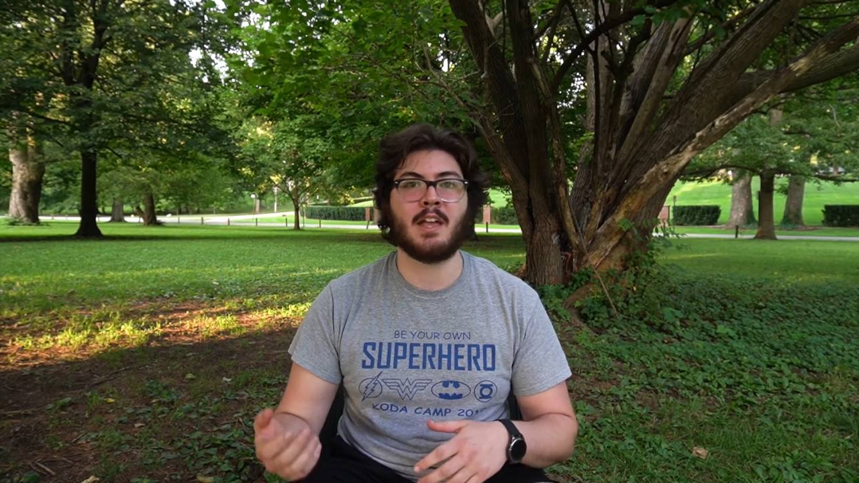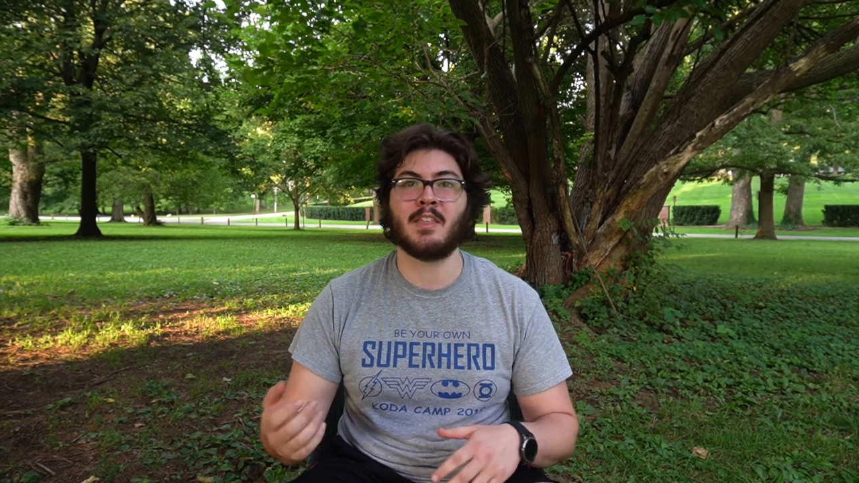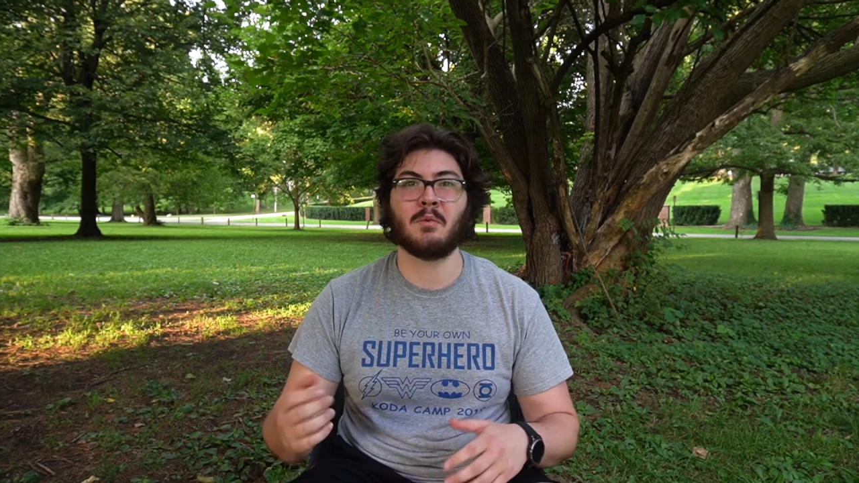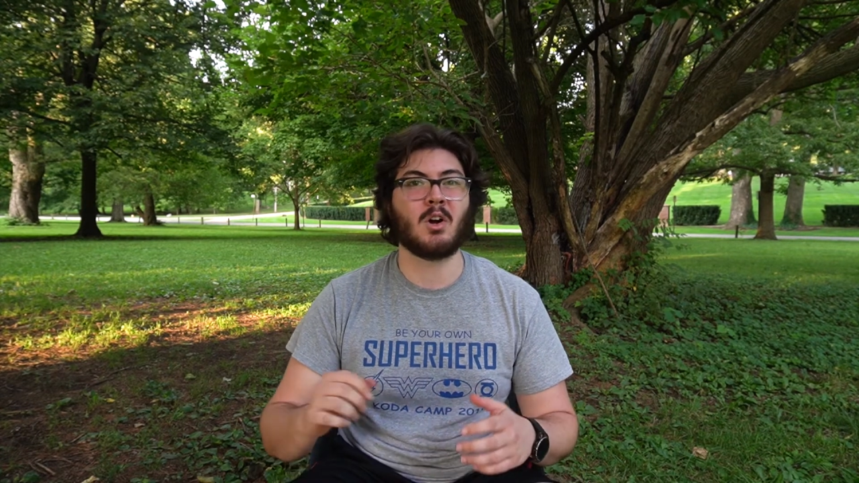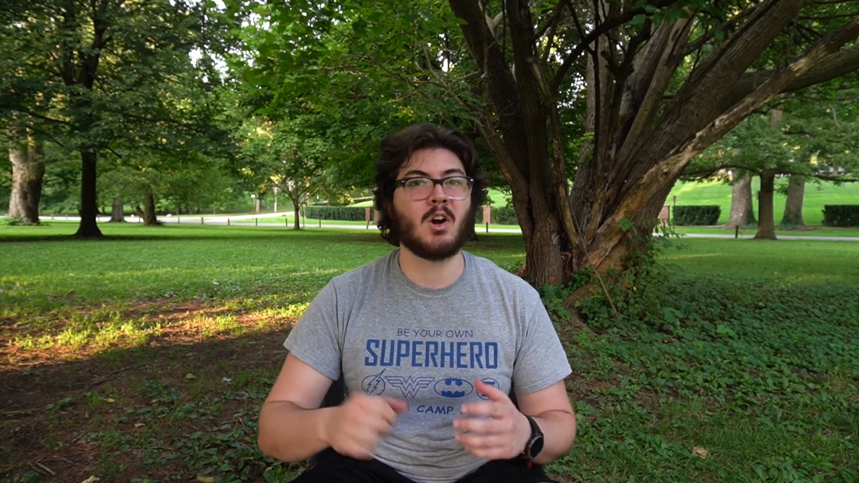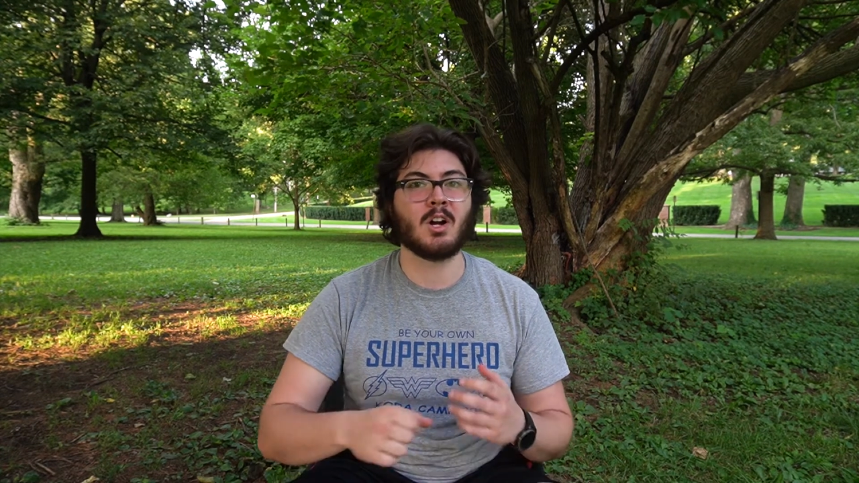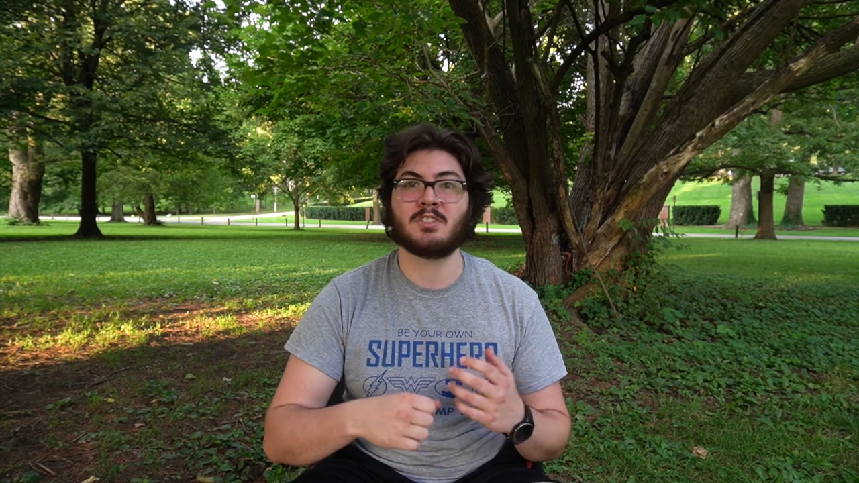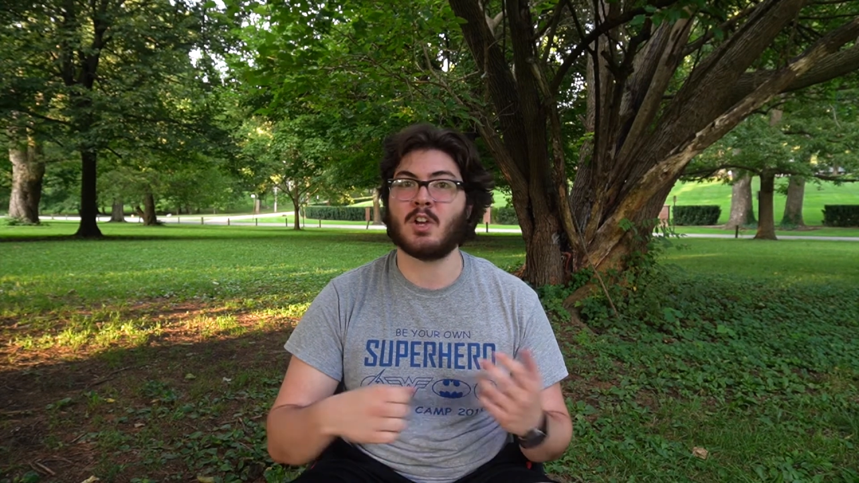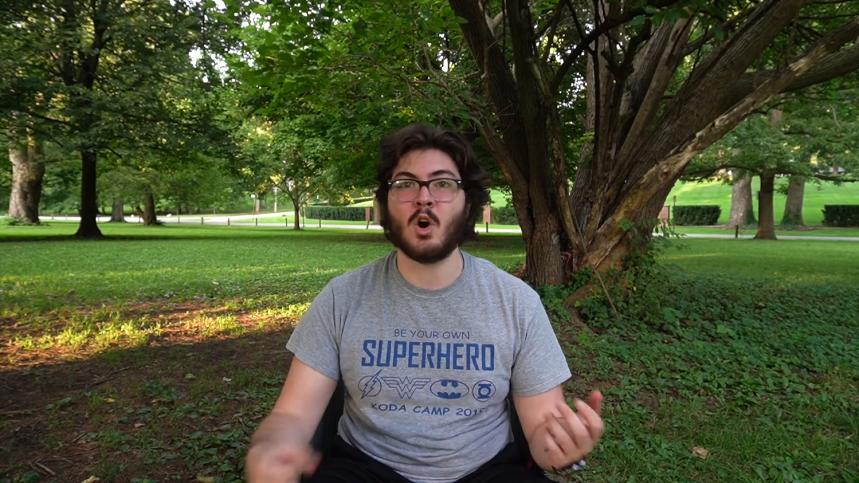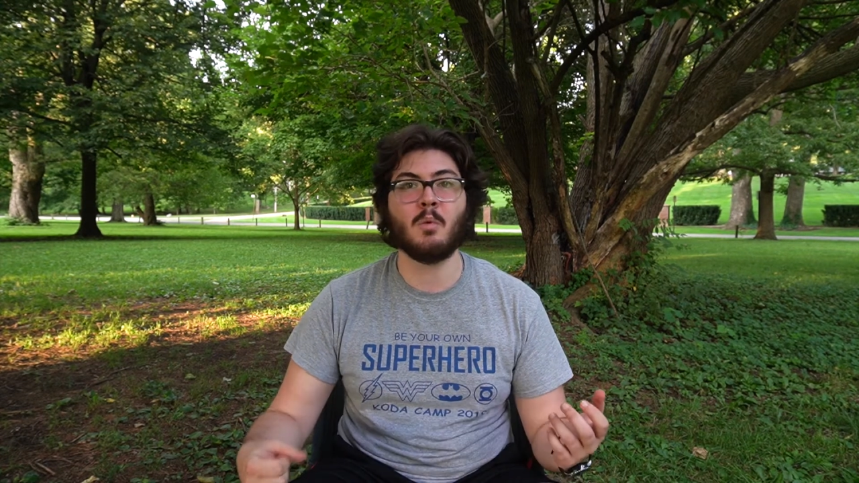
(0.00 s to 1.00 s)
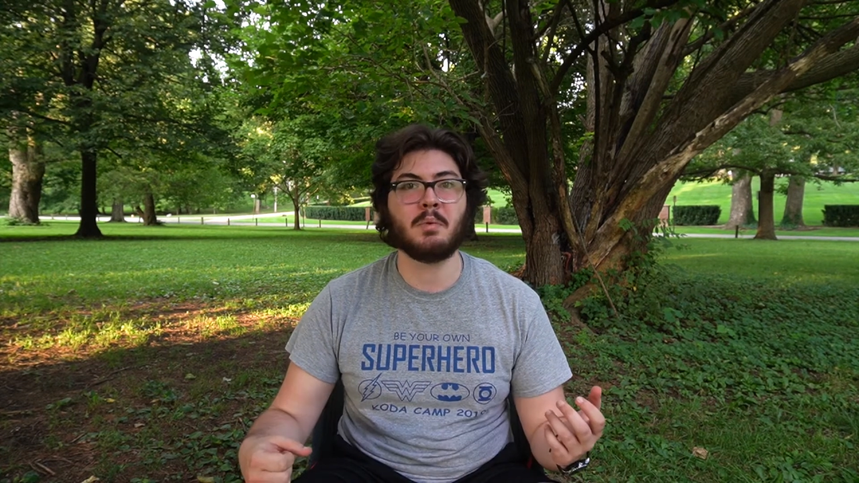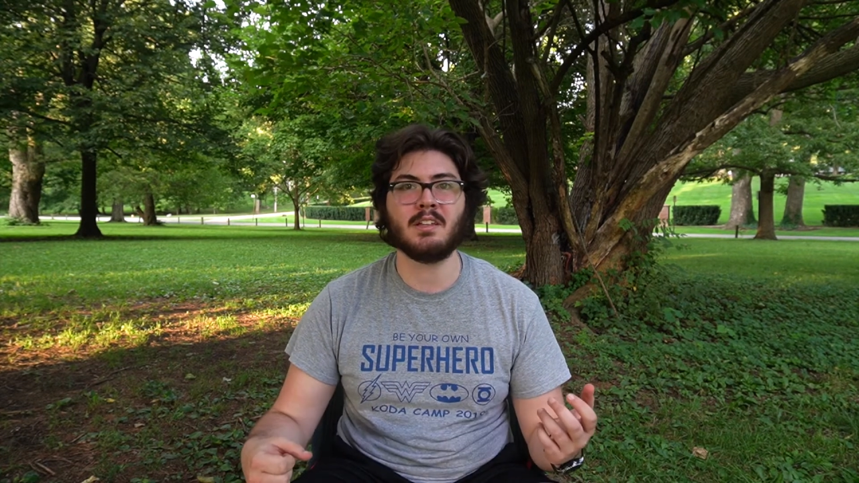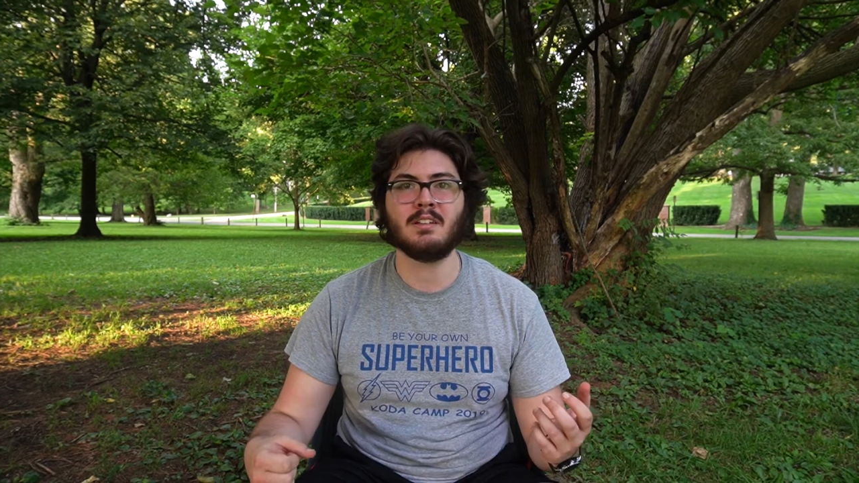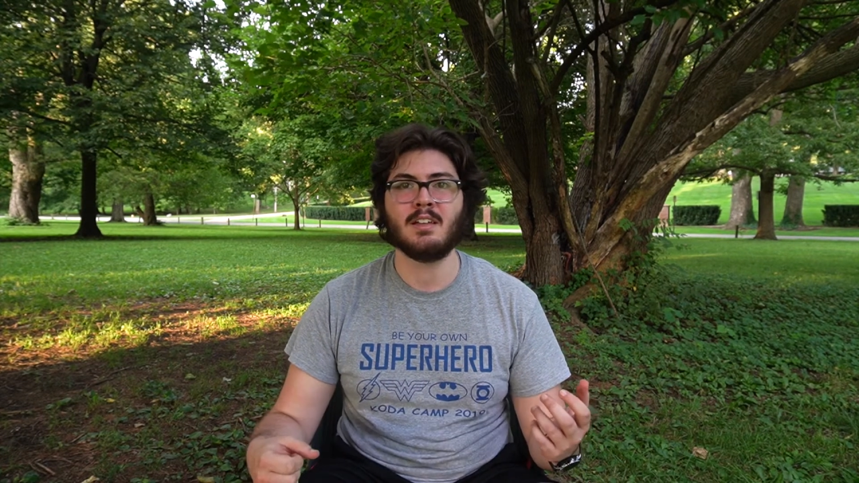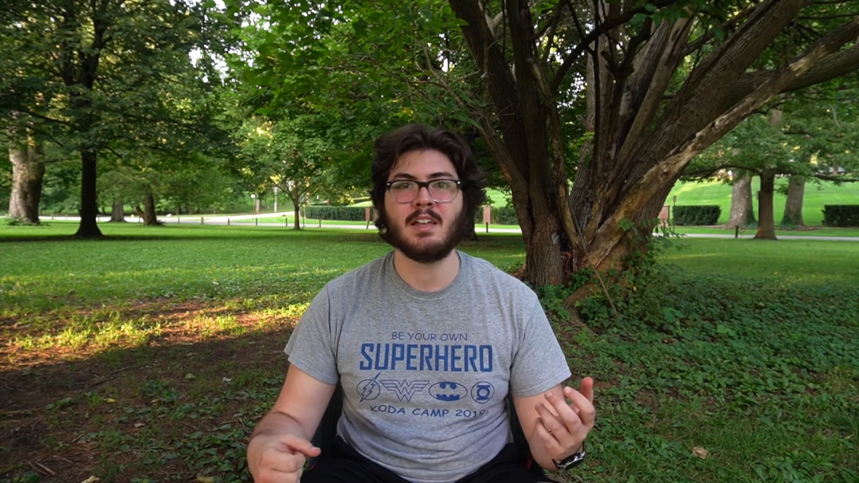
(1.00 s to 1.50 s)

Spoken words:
and they were hard to open,